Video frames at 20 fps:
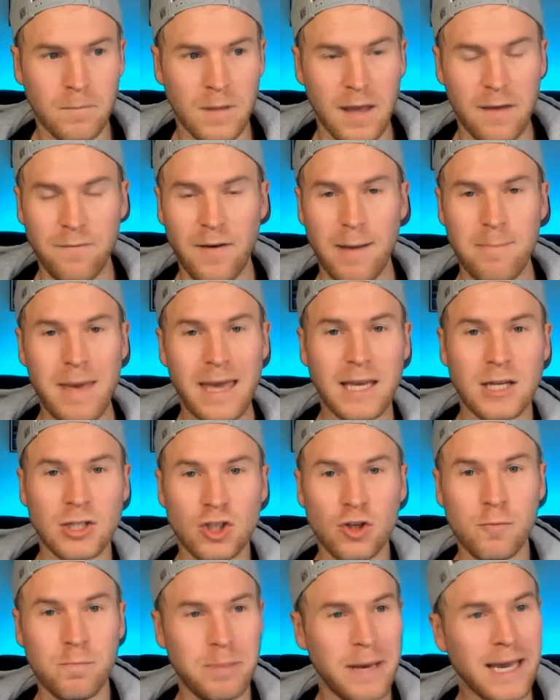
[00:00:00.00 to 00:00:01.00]
If I make it
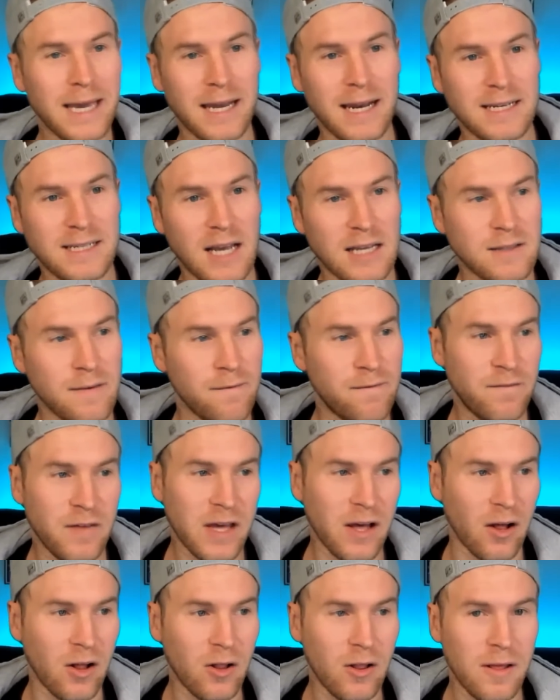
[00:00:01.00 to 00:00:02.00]
too big and it doesn't
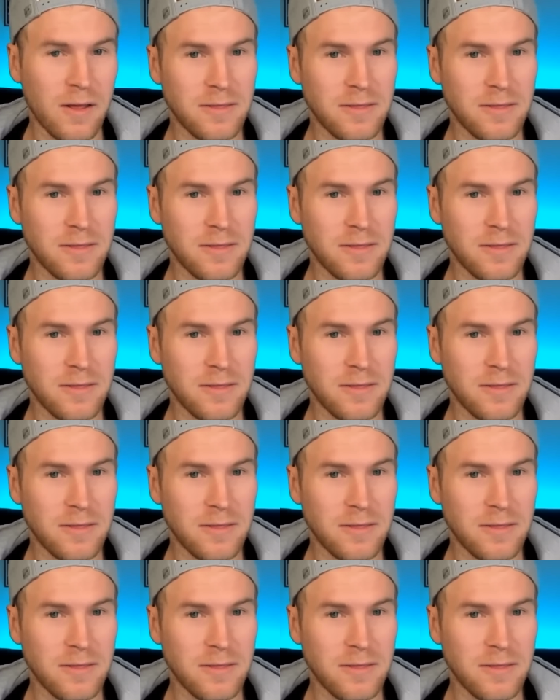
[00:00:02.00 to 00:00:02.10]
fill,